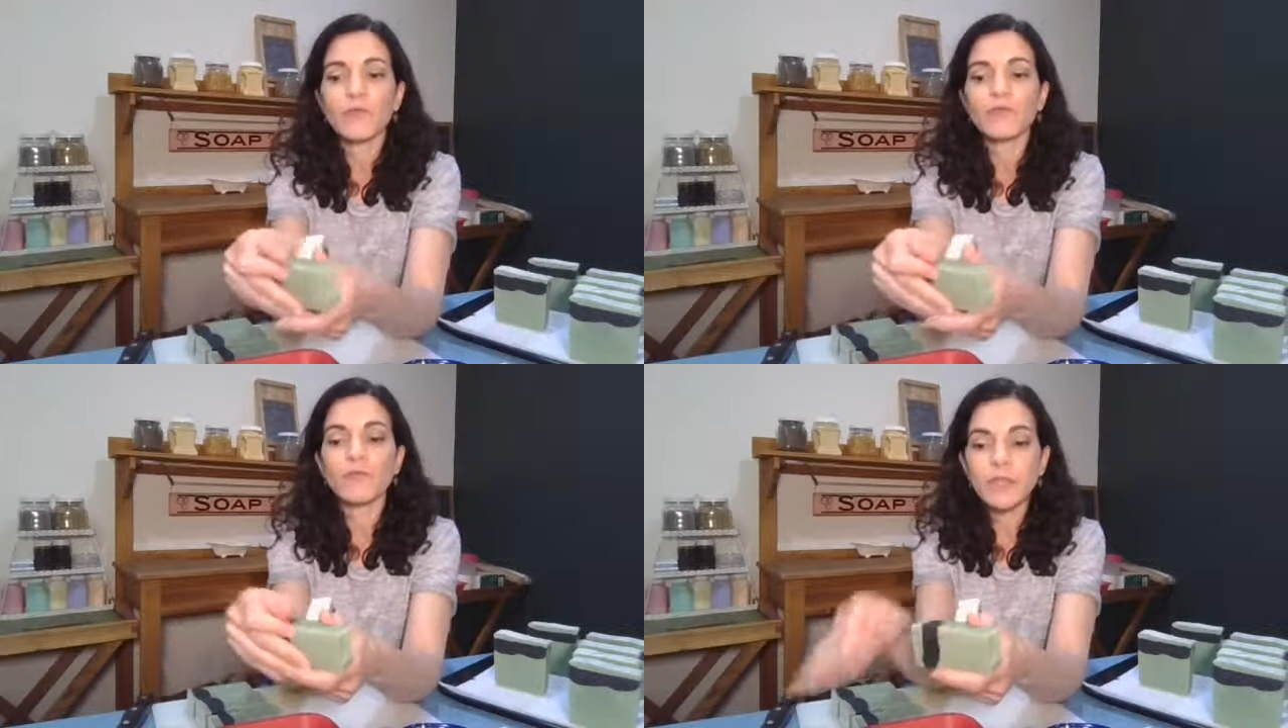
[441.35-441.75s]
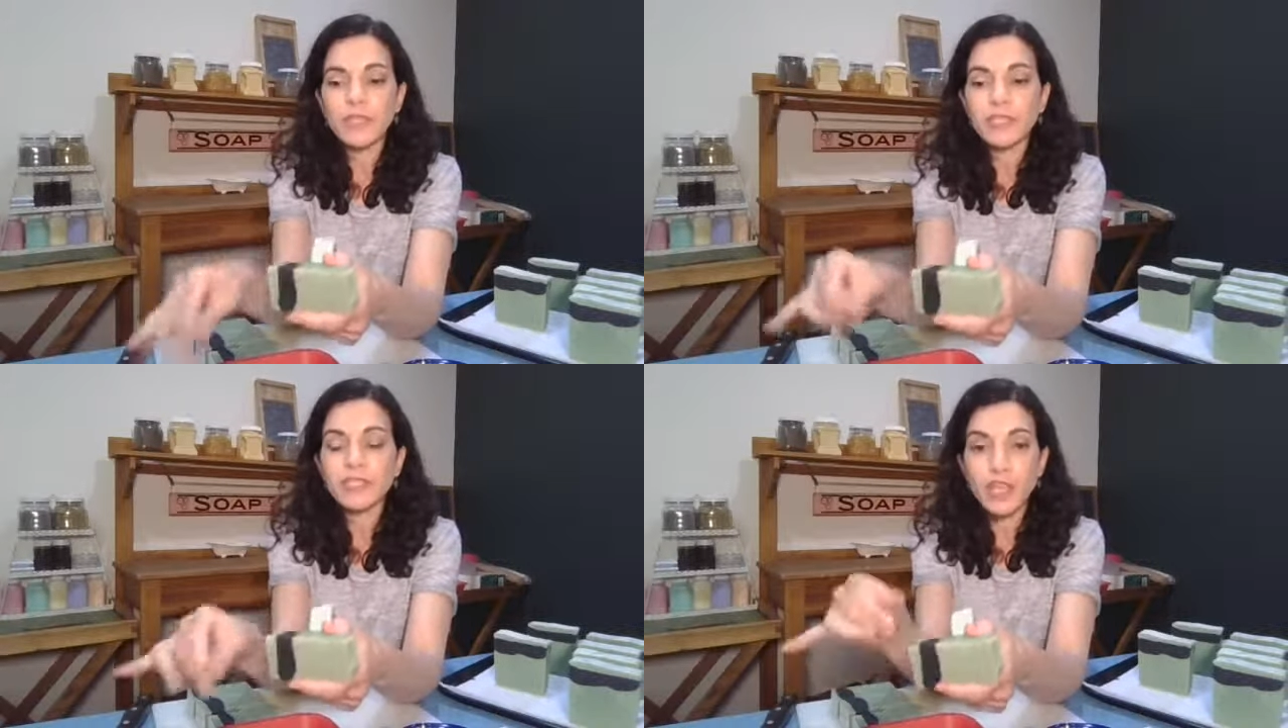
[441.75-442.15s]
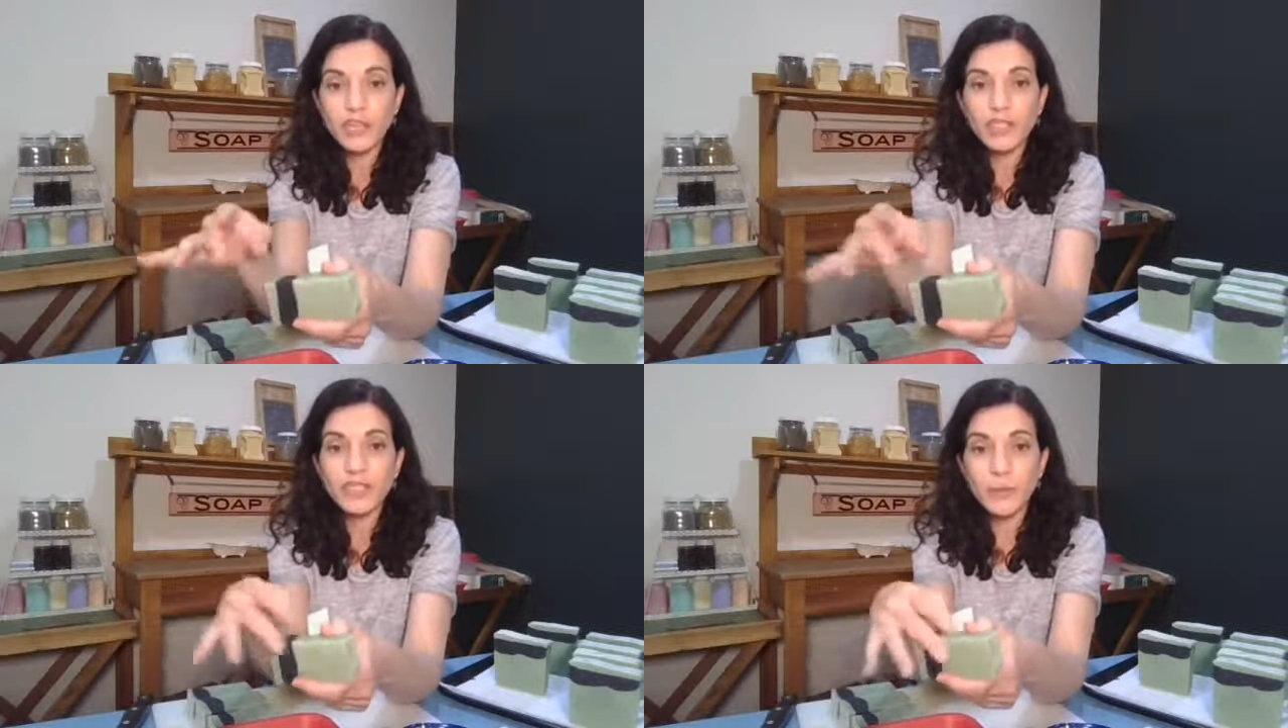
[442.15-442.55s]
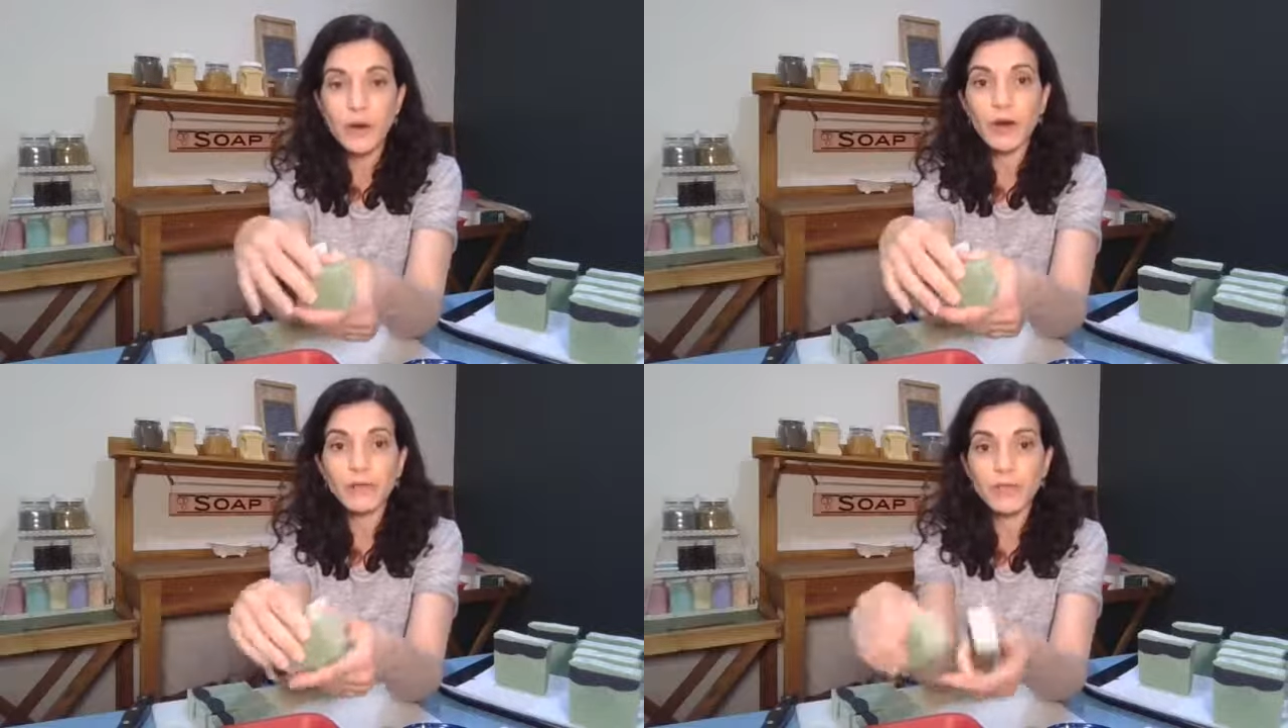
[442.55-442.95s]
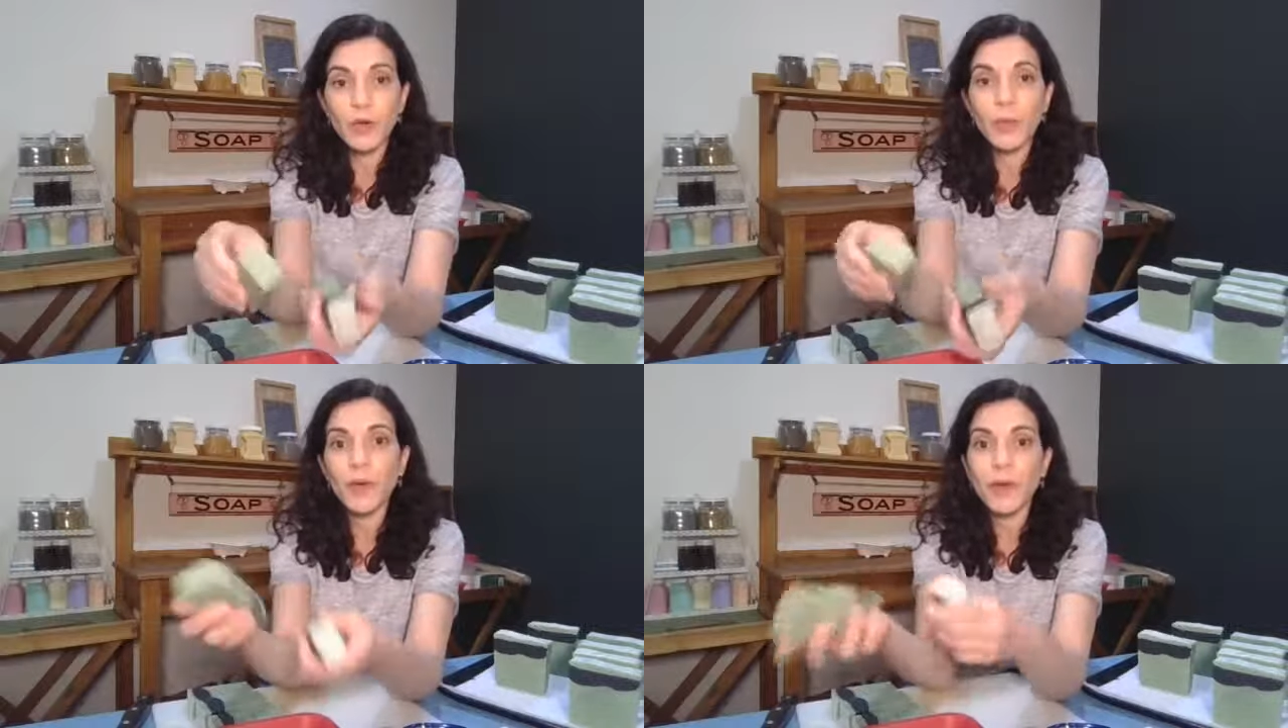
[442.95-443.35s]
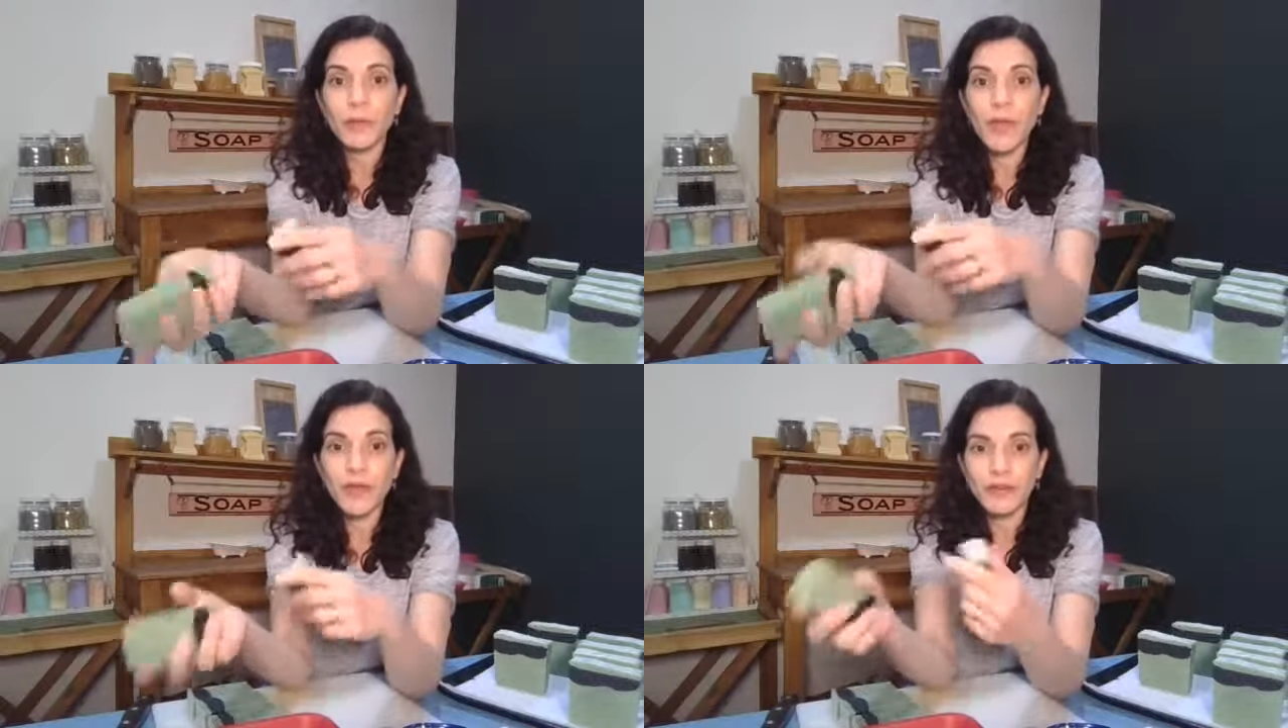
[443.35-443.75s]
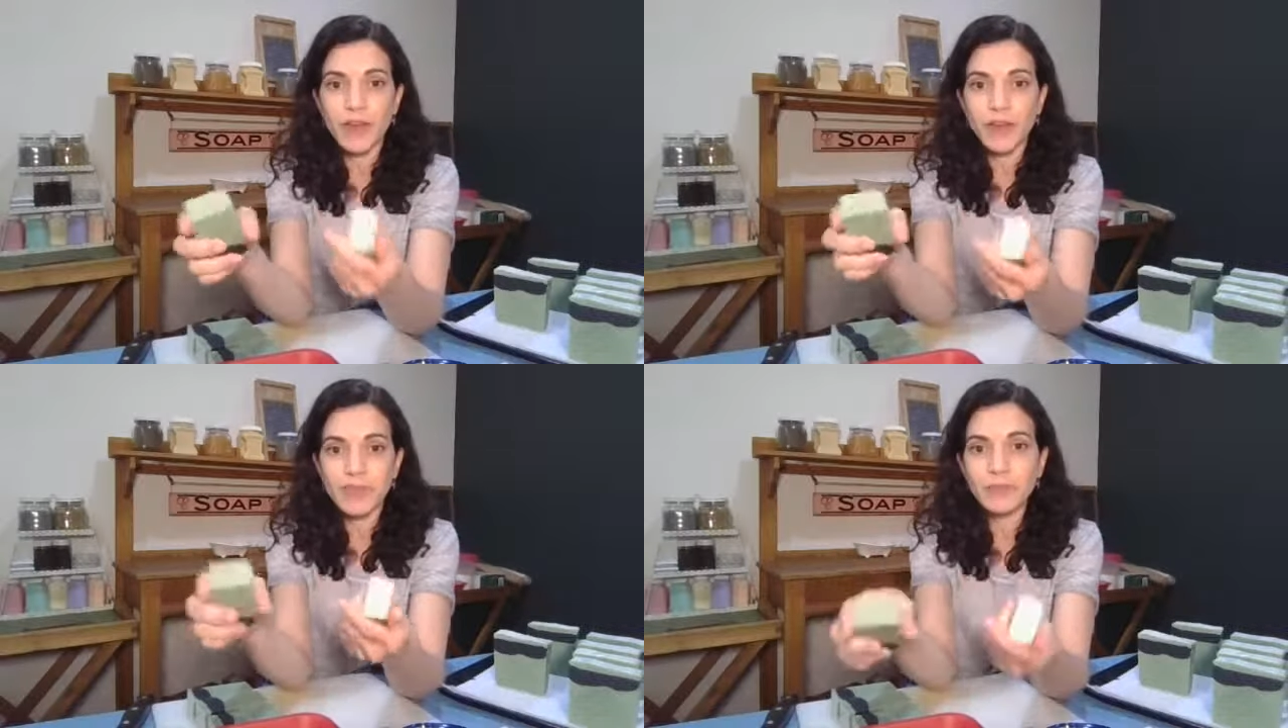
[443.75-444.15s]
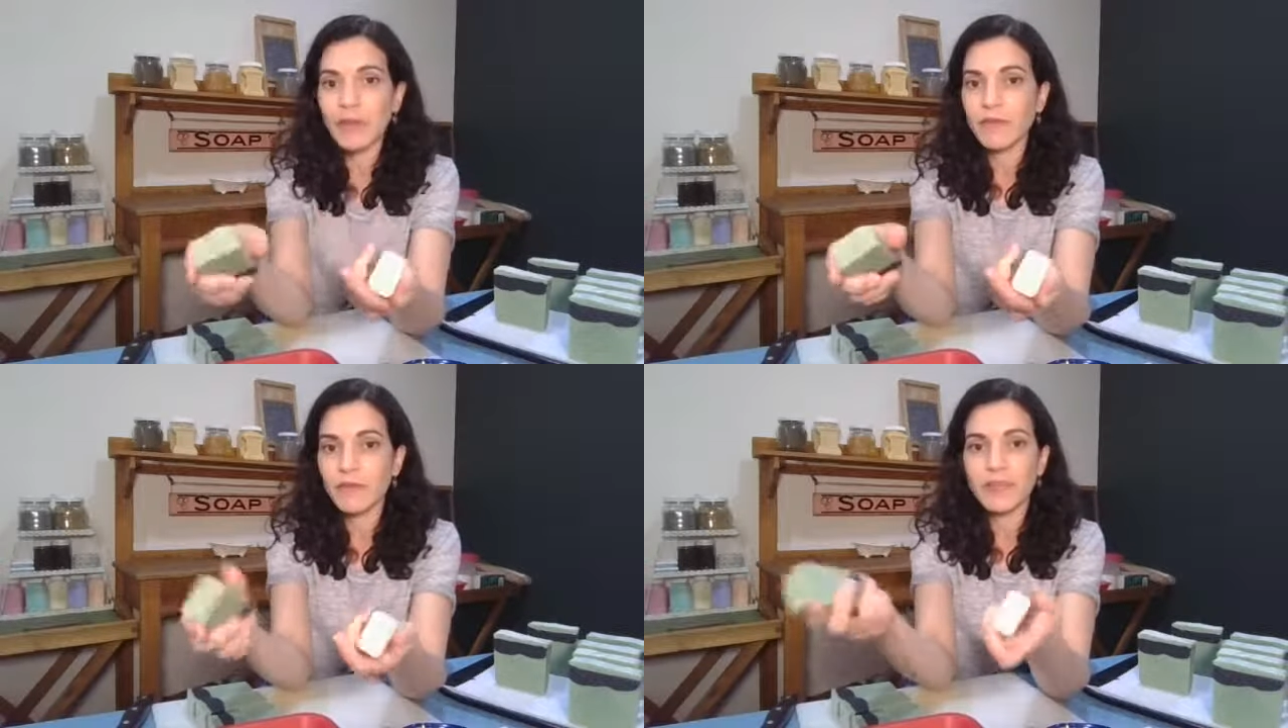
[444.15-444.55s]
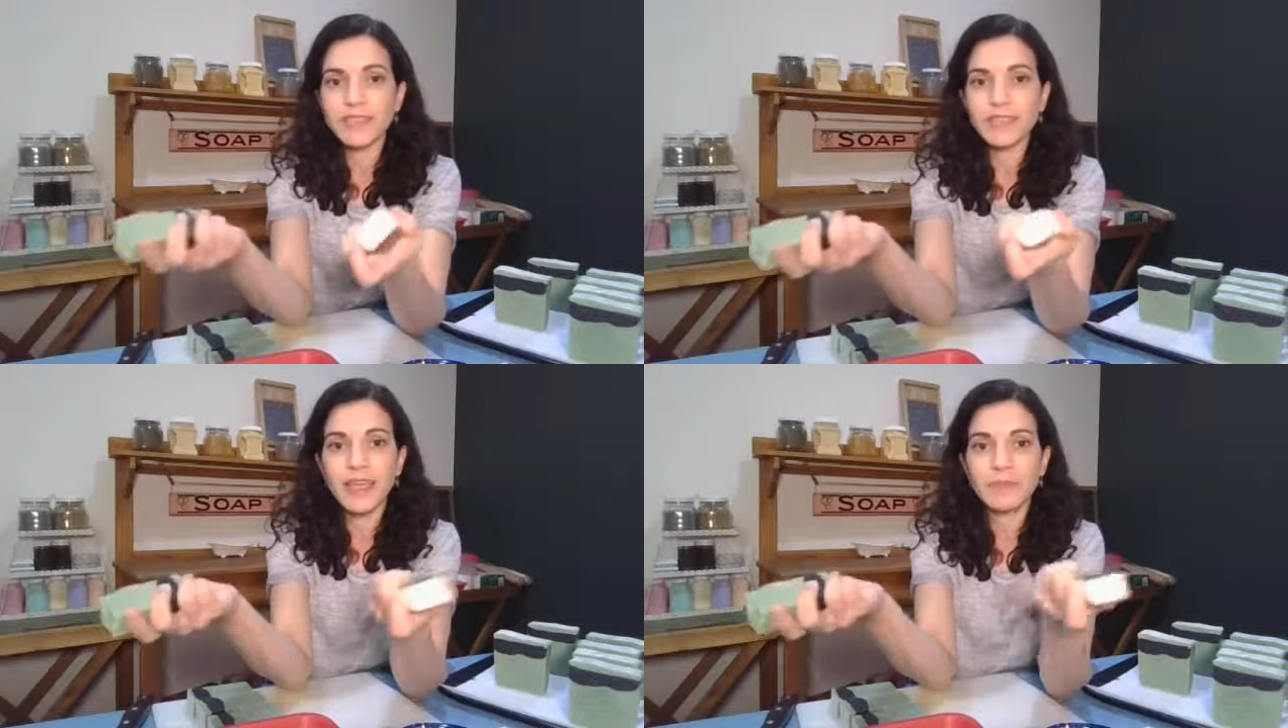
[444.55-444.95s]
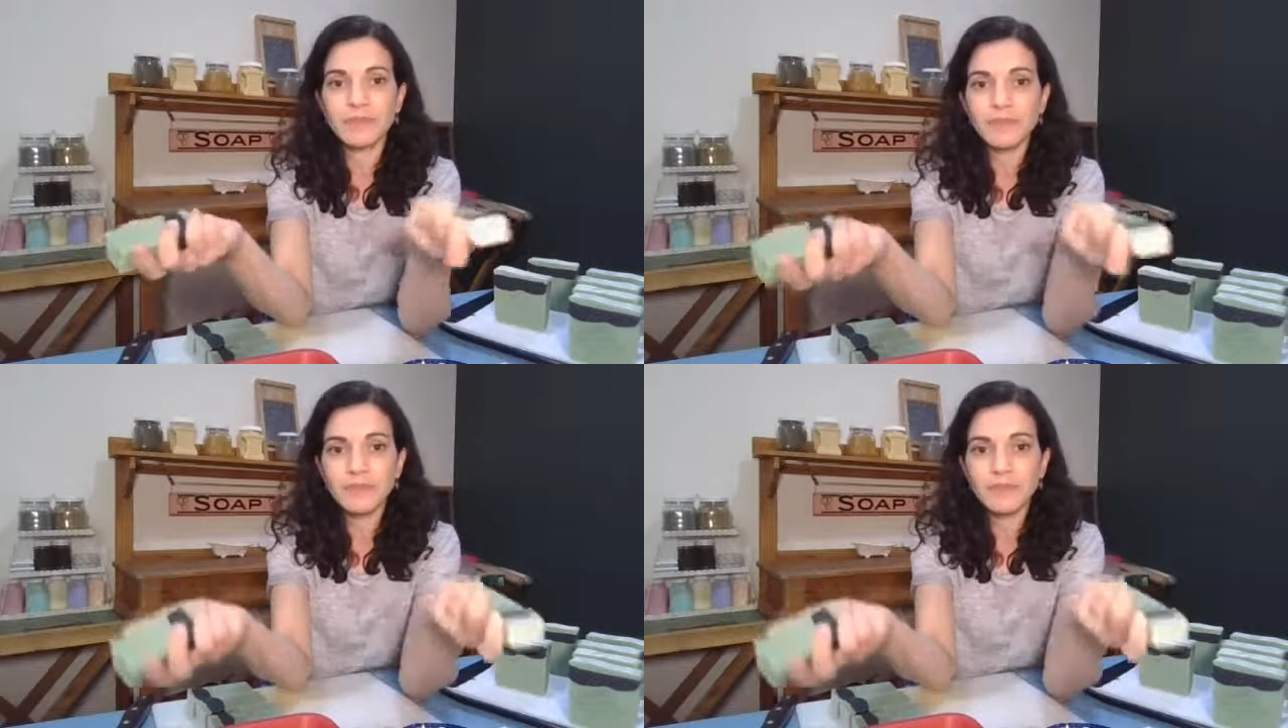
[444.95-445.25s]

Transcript: really judges a bar of soap on whether or not it's beveled. I'll say,